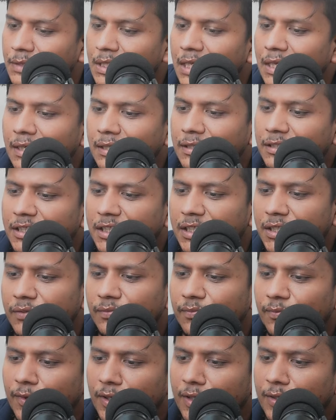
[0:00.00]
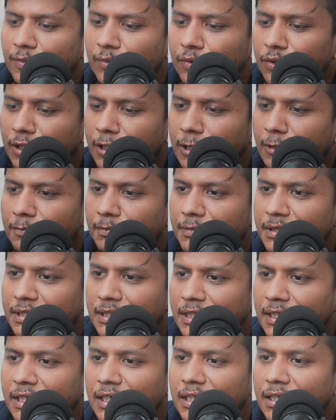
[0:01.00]
There is one more company
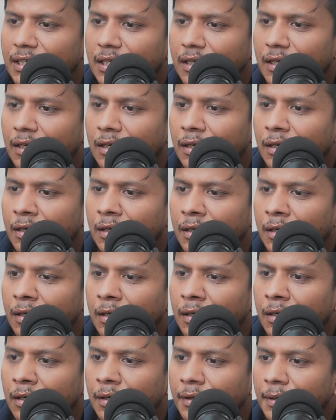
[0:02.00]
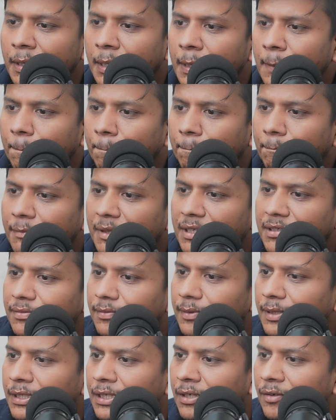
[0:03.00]
there. Yep, this
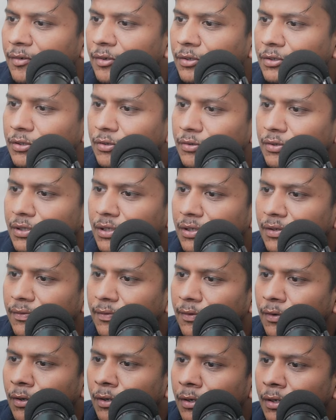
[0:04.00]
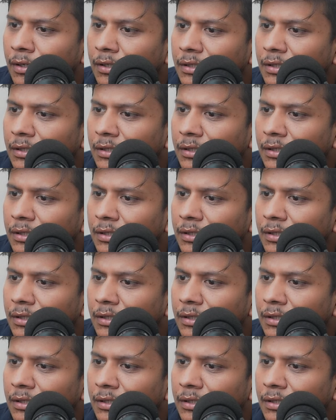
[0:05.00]
one I was looking for.